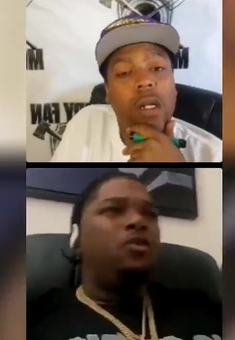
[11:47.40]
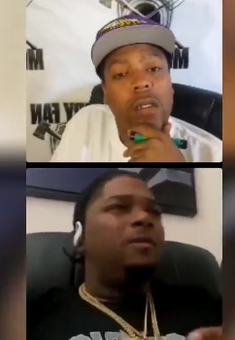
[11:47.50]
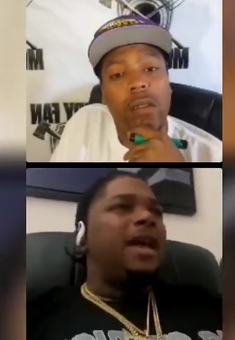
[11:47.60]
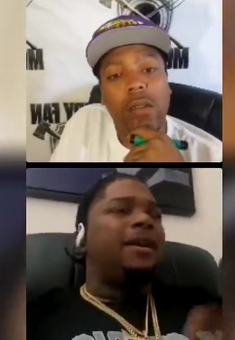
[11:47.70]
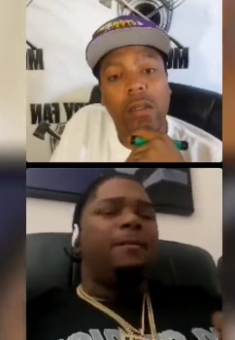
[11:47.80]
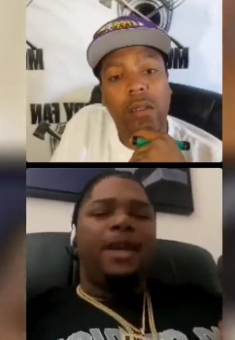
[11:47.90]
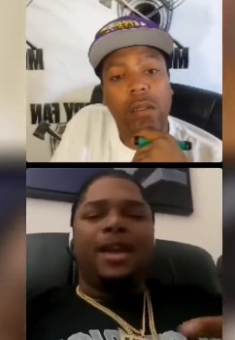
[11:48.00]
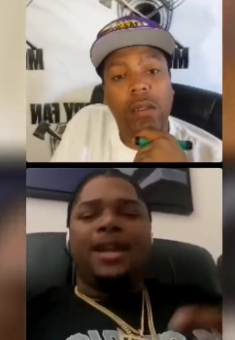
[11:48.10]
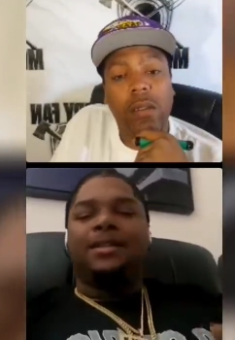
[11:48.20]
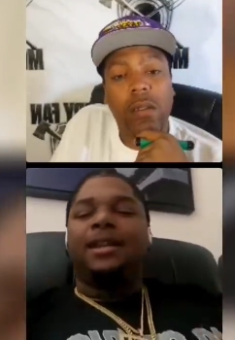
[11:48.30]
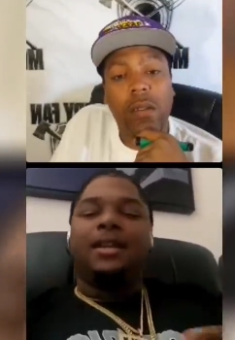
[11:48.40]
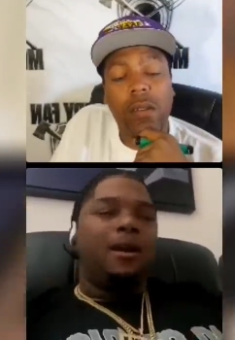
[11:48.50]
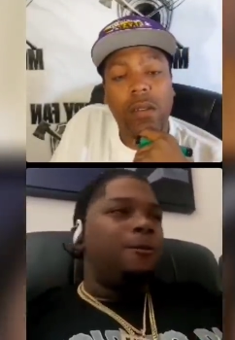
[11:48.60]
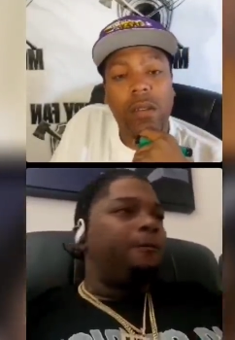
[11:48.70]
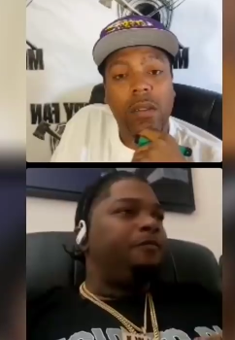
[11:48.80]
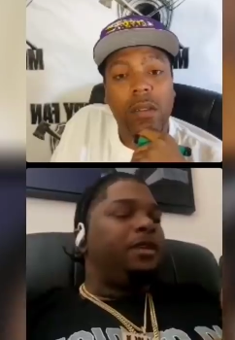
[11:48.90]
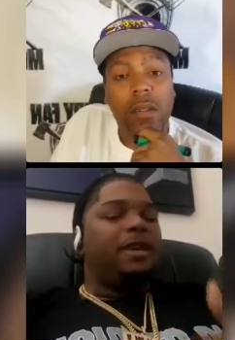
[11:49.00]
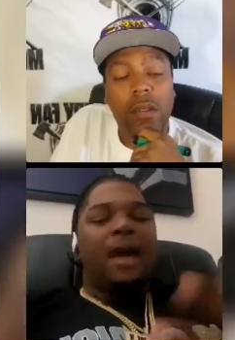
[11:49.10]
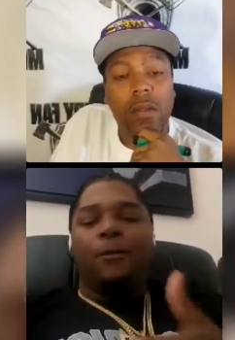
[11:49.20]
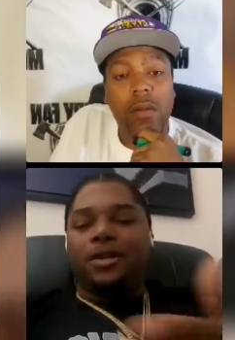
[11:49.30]
Speaker 1: okay. to him like a man. I said, "Yo,
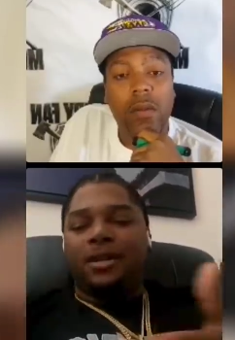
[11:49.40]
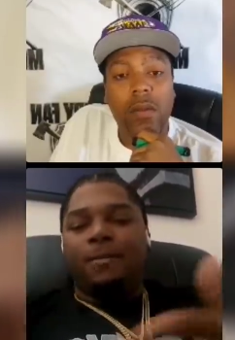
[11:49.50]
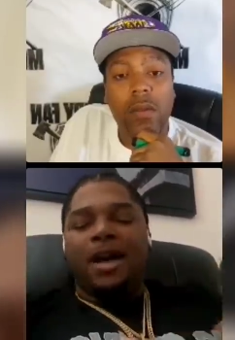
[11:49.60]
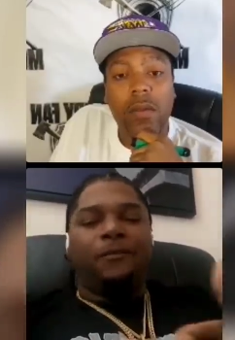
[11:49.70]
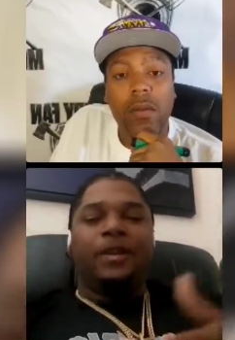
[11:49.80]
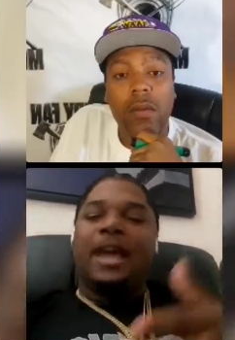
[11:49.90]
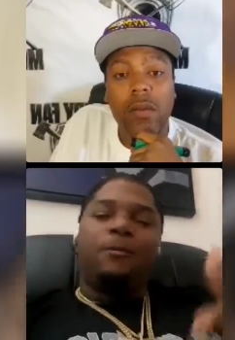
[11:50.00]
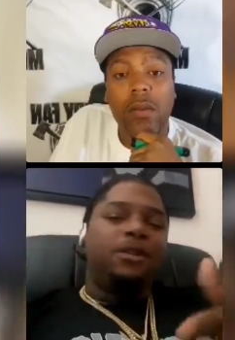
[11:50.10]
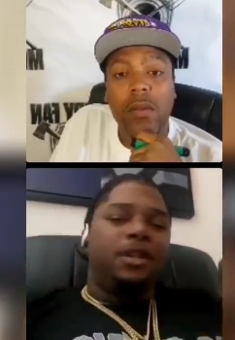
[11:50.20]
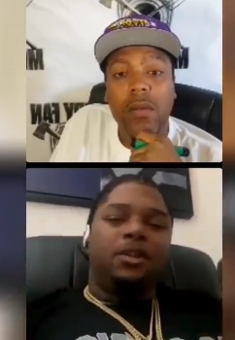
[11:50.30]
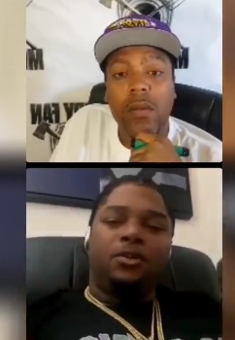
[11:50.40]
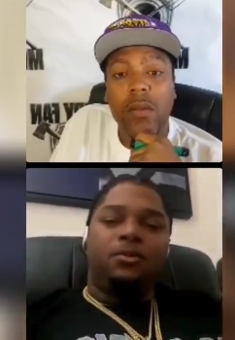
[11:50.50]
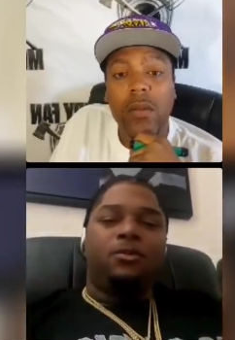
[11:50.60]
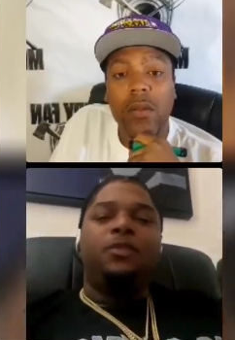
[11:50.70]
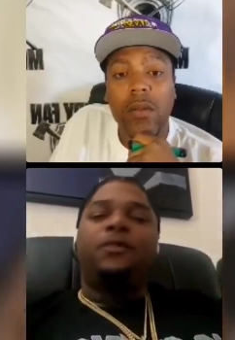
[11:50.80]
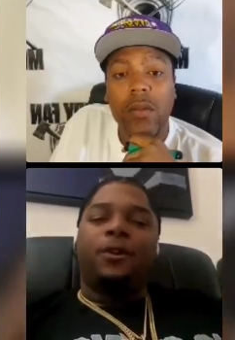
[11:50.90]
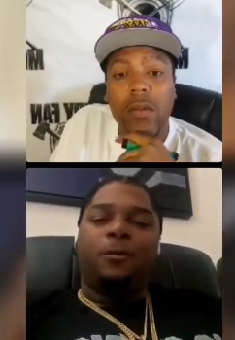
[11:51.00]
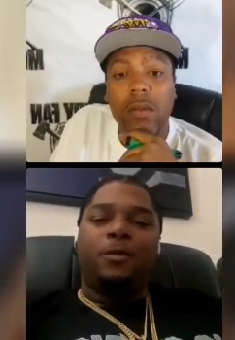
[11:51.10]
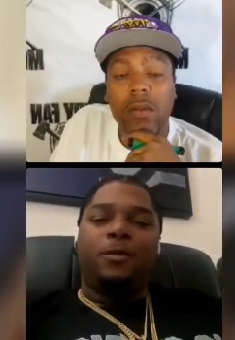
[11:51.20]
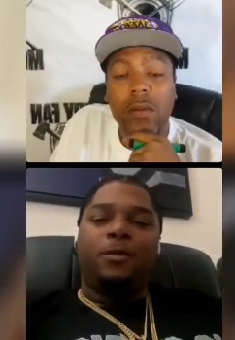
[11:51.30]
that wasn't my view. That wasn't cool. You feel
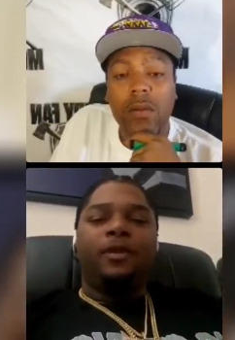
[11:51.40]
me?"